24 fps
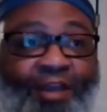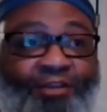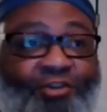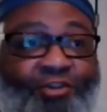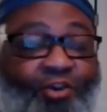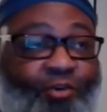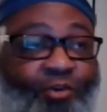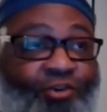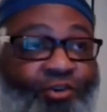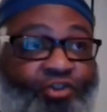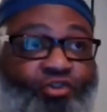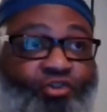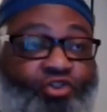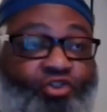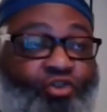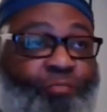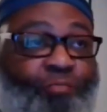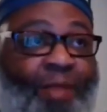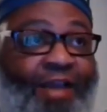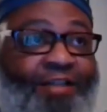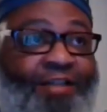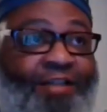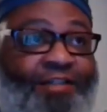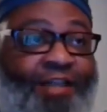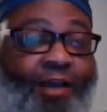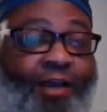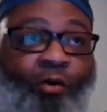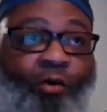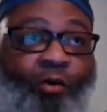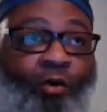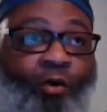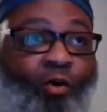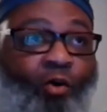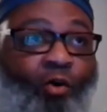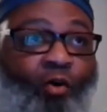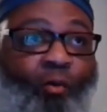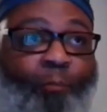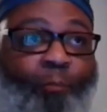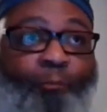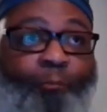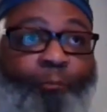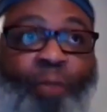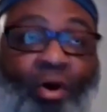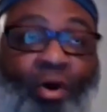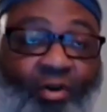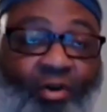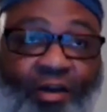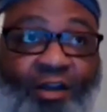You might say a whole
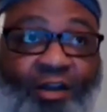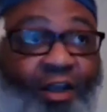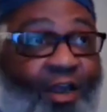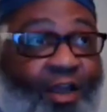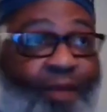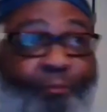book,